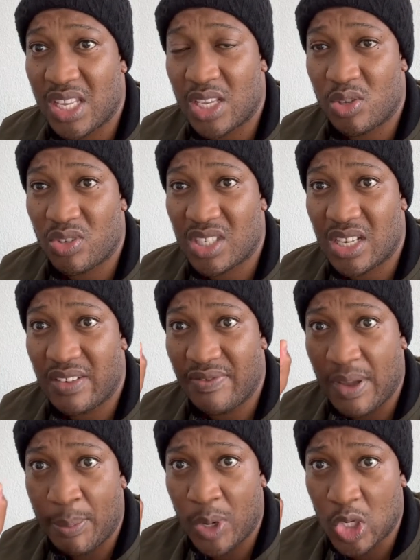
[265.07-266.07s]
get yourself
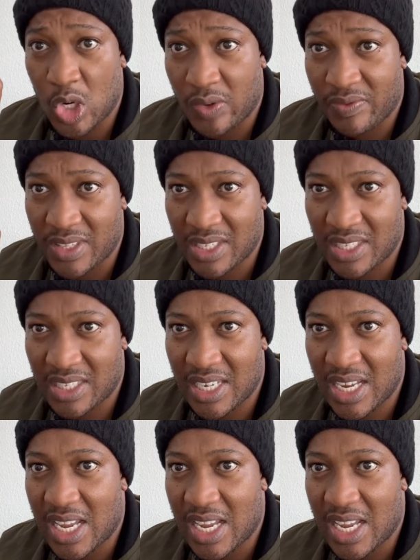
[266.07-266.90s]
a bottle of this.